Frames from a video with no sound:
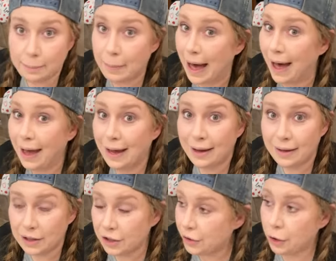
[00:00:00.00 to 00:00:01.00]
Bye,
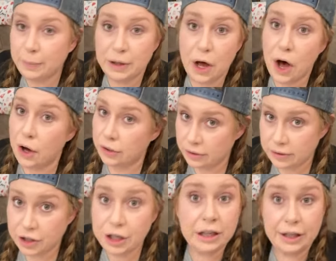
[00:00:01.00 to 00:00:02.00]
you don't belong.
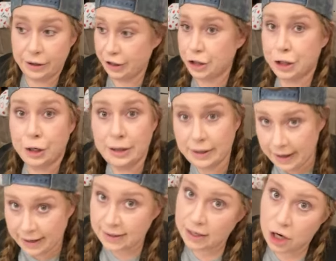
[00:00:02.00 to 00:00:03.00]
Clearly, Shirley
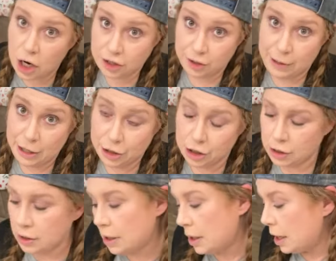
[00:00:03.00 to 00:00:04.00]
thinks I talk too much.
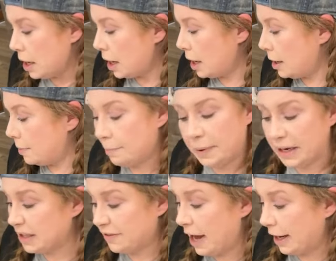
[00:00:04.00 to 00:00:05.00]
But
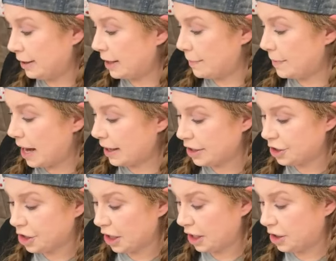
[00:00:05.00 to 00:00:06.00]
it's fine. I'm not going
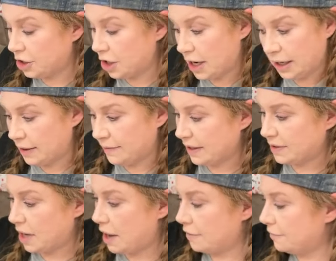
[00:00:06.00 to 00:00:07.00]
to change any of this
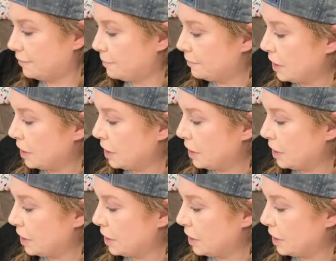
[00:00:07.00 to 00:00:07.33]
stuff.